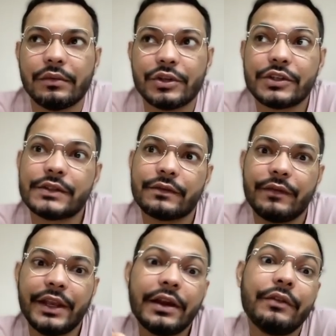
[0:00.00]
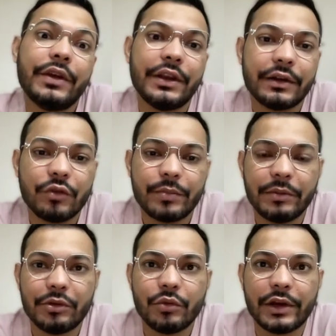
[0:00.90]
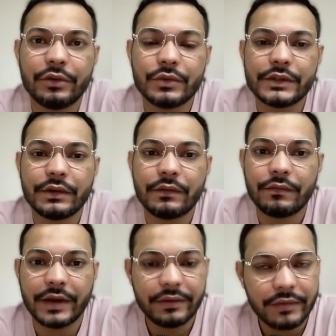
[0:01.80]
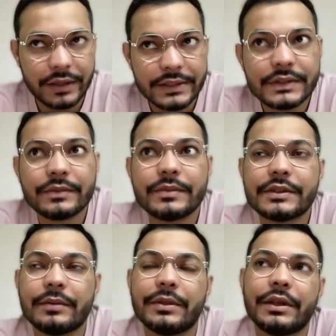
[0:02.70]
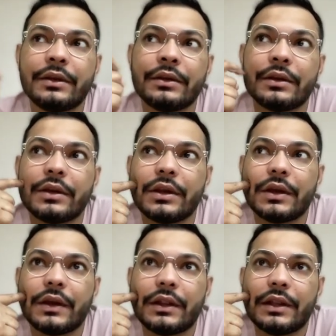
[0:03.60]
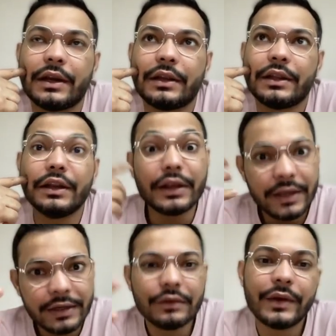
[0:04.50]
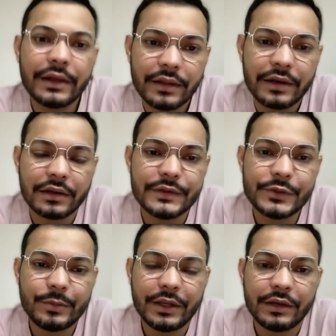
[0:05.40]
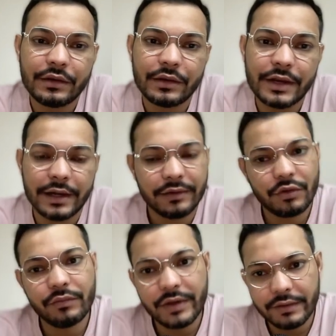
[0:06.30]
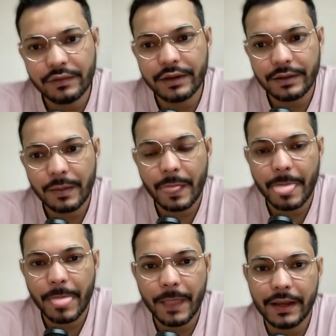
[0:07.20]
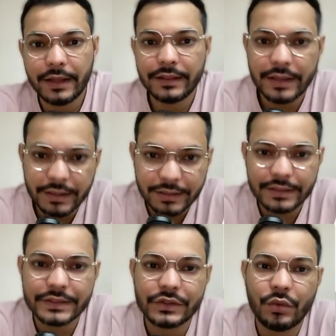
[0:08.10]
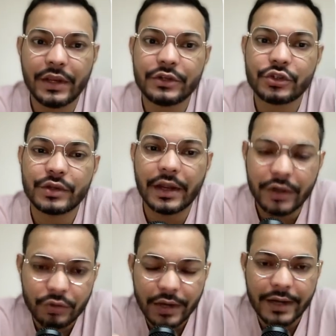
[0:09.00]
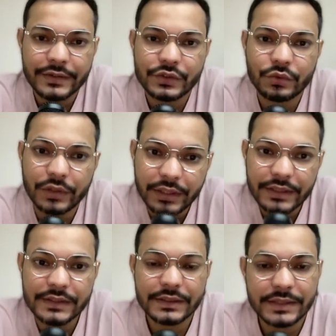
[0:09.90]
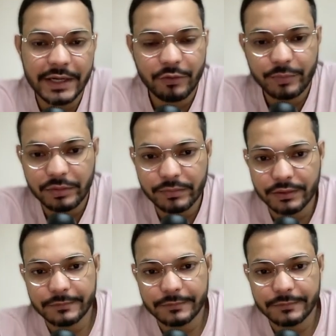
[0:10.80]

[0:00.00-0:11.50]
is very convenient for people who are using Wi-Fi's, something that they need when they are consuming data from Wi-Fi. In that case, you can target your ads to these set of people.